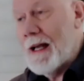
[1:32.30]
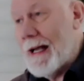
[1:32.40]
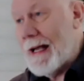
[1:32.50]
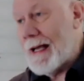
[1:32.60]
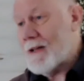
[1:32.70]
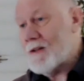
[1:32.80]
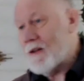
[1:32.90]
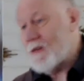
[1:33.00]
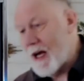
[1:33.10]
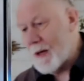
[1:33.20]
And
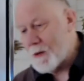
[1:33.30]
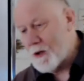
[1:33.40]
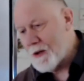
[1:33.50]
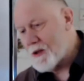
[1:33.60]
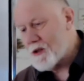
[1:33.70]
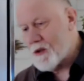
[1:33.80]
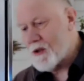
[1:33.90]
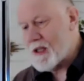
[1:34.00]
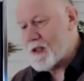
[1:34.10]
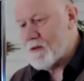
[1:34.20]
I'm going to do
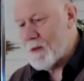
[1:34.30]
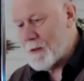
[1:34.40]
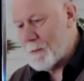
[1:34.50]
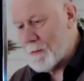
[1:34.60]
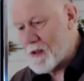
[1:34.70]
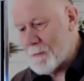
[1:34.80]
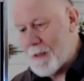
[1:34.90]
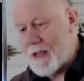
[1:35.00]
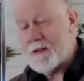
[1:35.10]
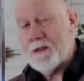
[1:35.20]
this from the
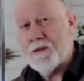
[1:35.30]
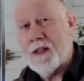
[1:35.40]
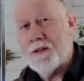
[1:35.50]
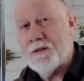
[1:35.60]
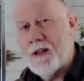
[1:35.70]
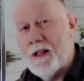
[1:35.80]
perspective of